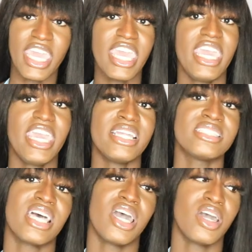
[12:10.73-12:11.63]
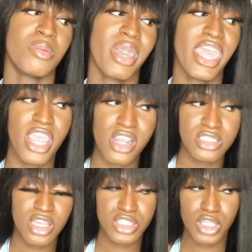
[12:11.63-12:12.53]
and um, my hair
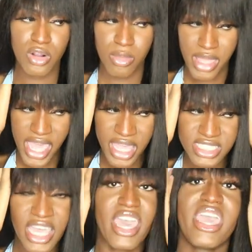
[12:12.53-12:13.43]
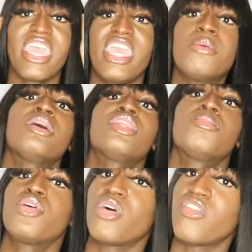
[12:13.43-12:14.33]
starts to grow back because I am in the
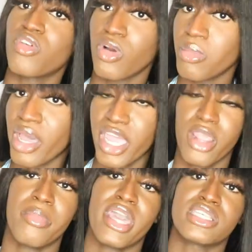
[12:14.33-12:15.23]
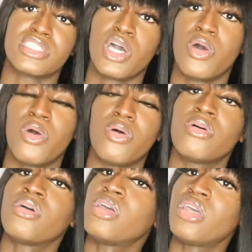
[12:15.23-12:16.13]
middle of growing my hair back.
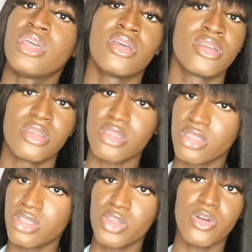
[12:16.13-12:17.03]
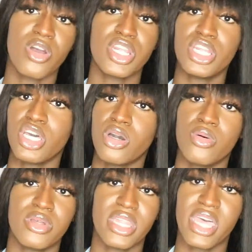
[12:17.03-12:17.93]
So, you already know
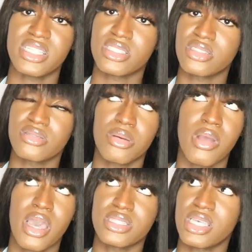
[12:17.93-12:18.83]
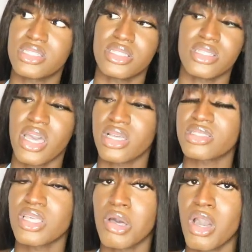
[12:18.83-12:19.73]
what that's the process is like
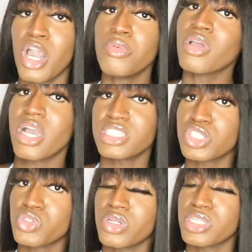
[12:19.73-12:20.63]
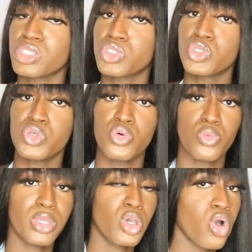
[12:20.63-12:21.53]
so i hope you guys enjoyed this two
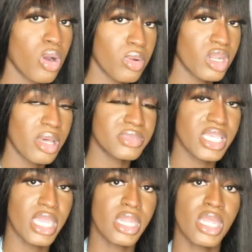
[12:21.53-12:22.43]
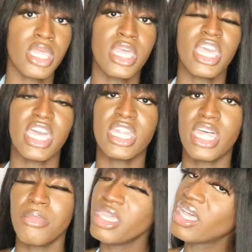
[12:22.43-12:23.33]
week hormone update and
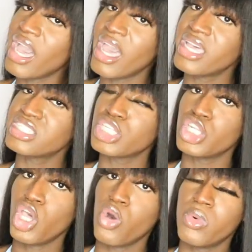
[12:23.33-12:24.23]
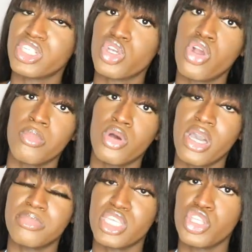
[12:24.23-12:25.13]
let me guys know which hormone
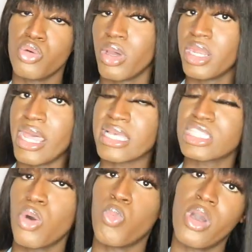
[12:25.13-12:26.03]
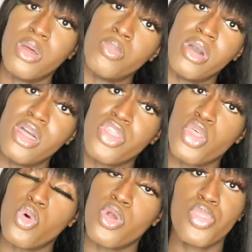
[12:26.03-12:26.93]
update you want next a one
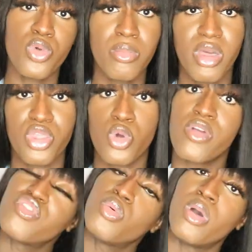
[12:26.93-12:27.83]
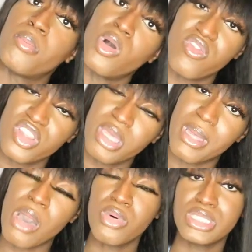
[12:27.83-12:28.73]
month or three months or if you want both of them
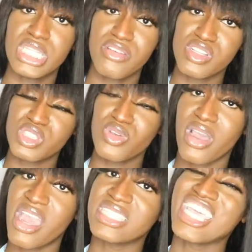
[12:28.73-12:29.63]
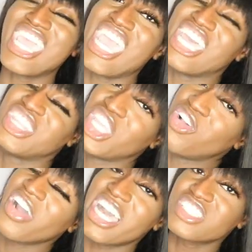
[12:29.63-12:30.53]
i will deliver to you guys and thank
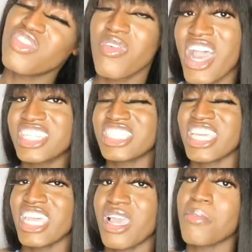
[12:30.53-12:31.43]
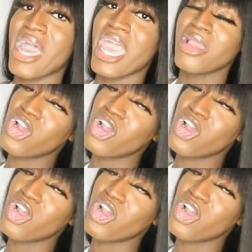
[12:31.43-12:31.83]
you guys for watching bye